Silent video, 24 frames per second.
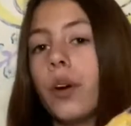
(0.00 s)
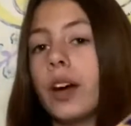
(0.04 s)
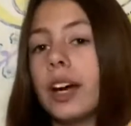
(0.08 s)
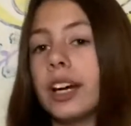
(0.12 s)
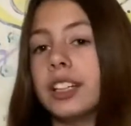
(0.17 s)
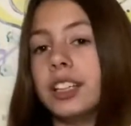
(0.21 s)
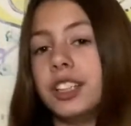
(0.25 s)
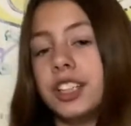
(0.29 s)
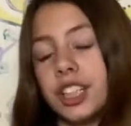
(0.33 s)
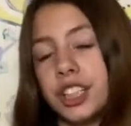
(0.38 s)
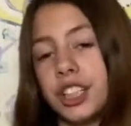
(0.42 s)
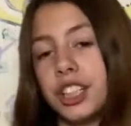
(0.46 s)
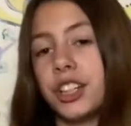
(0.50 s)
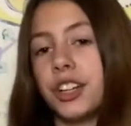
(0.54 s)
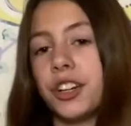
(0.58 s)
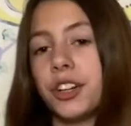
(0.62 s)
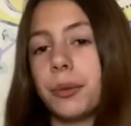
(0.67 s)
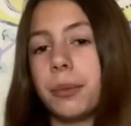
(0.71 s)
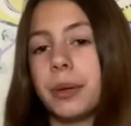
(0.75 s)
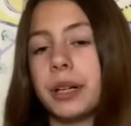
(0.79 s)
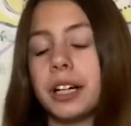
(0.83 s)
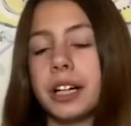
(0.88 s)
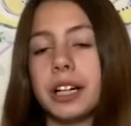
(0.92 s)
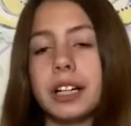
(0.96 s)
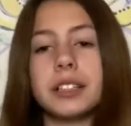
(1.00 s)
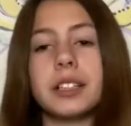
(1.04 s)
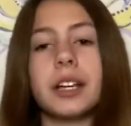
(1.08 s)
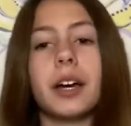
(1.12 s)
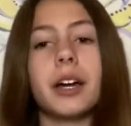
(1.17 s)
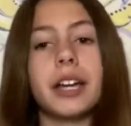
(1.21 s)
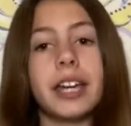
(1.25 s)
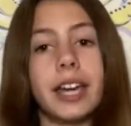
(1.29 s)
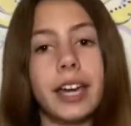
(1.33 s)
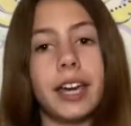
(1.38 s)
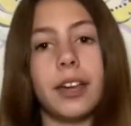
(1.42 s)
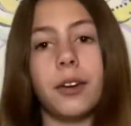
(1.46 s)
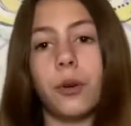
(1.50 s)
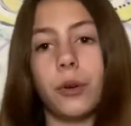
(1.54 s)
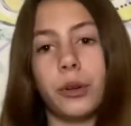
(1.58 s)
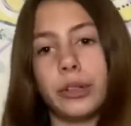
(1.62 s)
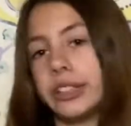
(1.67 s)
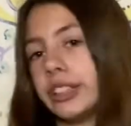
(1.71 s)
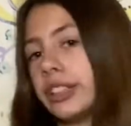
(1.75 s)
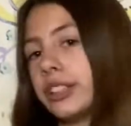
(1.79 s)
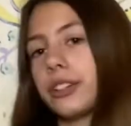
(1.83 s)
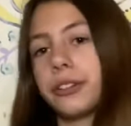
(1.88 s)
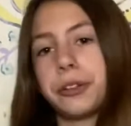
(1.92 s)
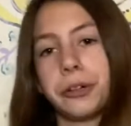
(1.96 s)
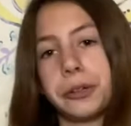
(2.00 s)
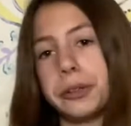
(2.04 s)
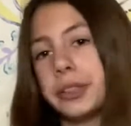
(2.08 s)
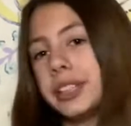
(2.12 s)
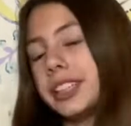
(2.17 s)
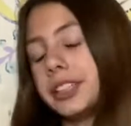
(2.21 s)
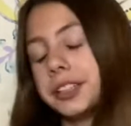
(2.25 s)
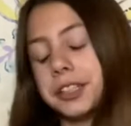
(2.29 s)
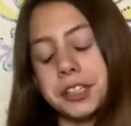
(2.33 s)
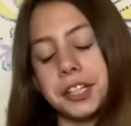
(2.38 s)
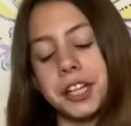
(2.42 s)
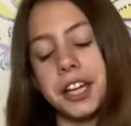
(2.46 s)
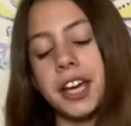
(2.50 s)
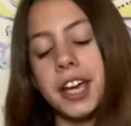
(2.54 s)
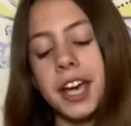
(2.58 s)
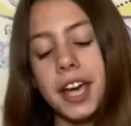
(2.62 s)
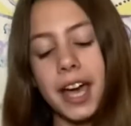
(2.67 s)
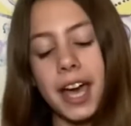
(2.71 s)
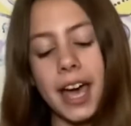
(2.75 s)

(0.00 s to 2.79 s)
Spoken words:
and conditioner because, again, horses are always dirty,